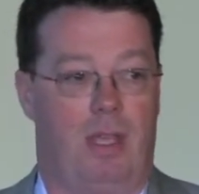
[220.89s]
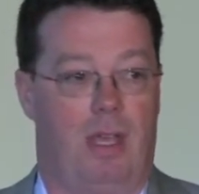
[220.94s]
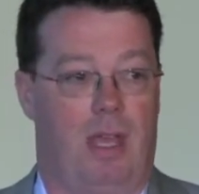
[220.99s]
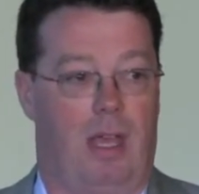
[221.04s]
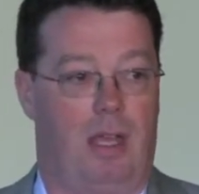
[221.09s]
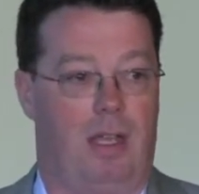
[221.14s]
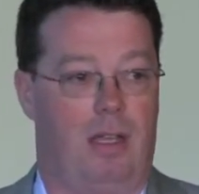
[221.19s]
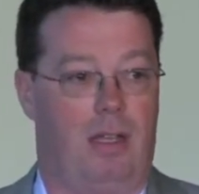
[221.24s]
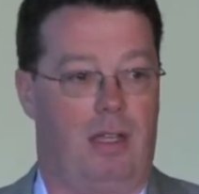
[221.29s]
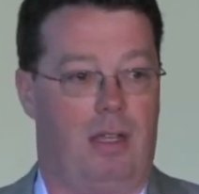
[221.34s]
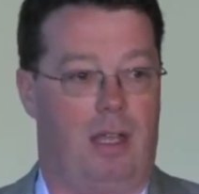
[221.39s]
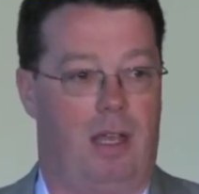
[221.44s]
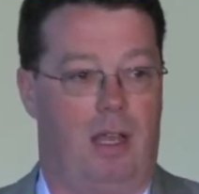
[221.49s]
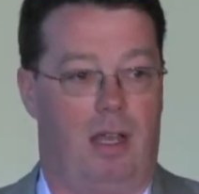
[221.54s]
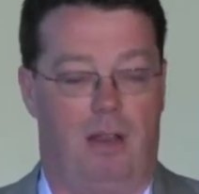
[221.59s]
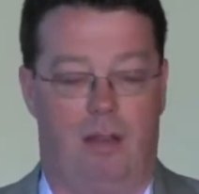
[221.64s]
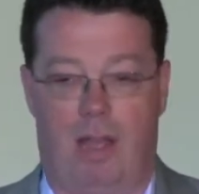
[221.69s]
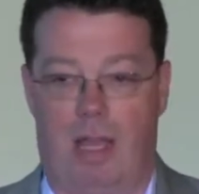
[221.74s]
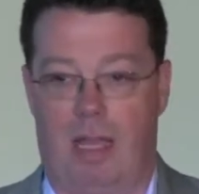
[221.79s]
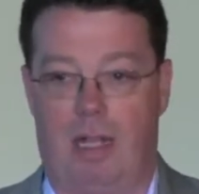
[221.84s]
and
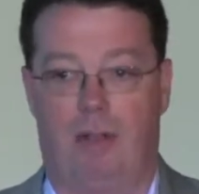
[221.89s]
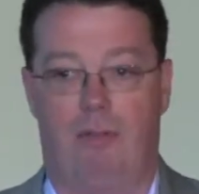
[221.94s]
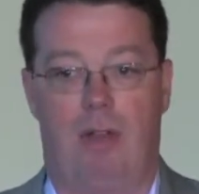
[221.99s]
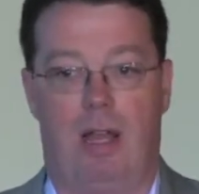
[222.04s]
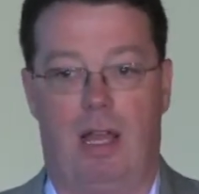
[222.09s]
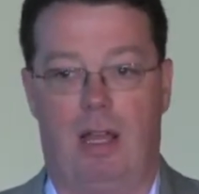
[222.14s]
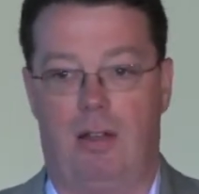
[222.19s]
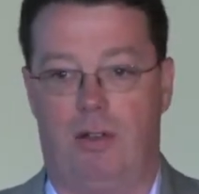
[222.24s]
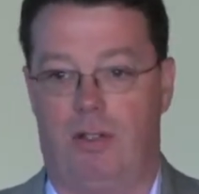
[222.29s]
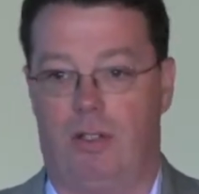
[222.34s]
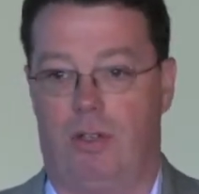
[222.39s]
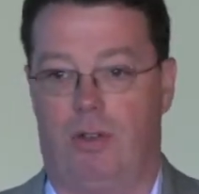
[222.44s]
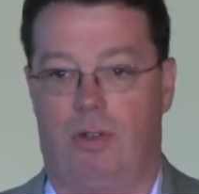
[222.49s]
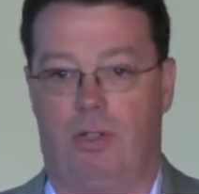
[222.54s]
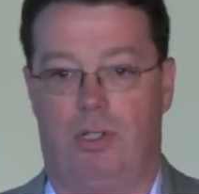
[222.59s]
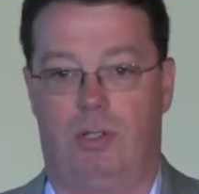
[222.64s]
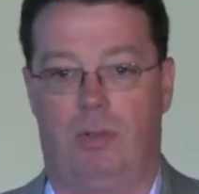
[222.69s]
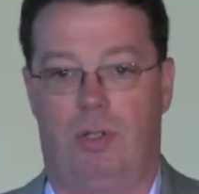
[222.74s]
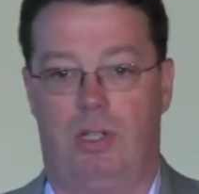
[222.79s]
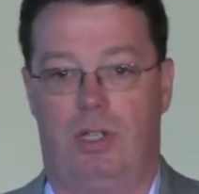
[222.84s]
uh, hang around,
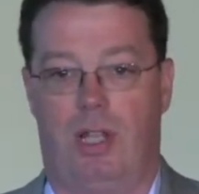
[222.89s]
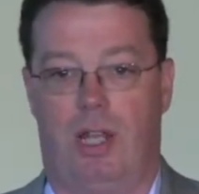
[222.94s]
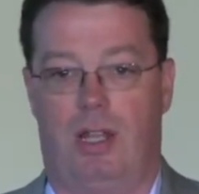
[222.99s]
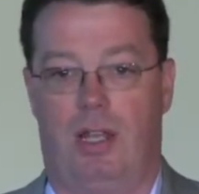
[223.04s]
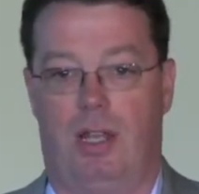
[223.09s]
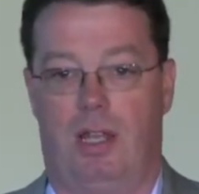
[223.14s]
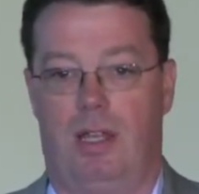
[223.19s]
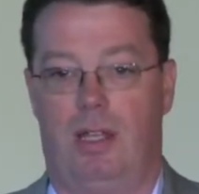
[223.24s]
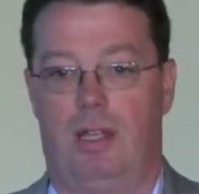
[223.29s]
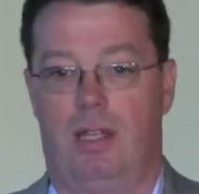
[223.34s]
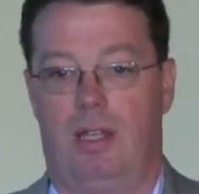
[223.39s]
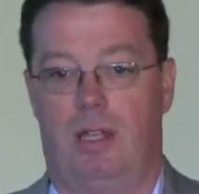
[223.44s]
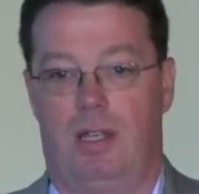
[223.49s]
talk to each other,